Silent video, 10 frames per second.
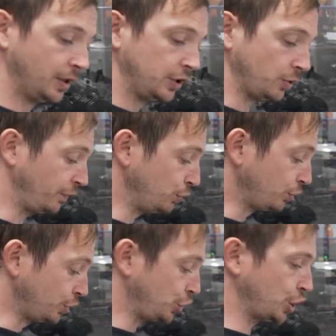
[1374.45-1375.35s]
So if you
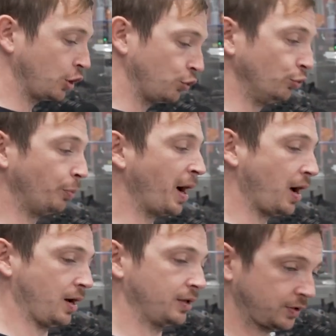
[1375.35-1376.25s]
can juggle
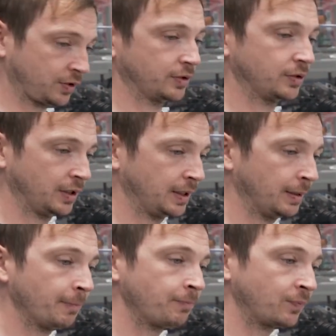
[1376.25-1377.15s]
parts
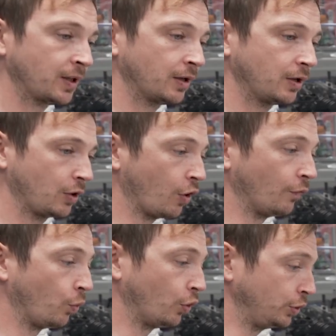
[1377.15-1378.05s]
of
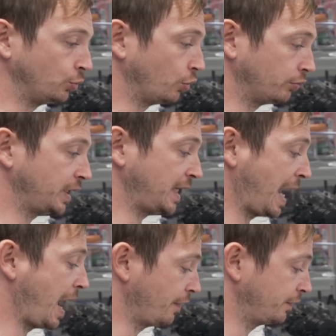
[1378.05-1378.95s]
what you already
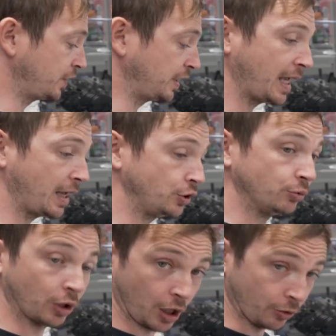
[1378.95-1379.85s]
have to get you
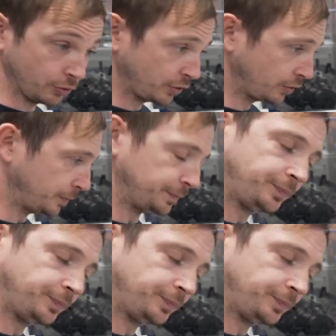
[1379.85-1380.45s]
close,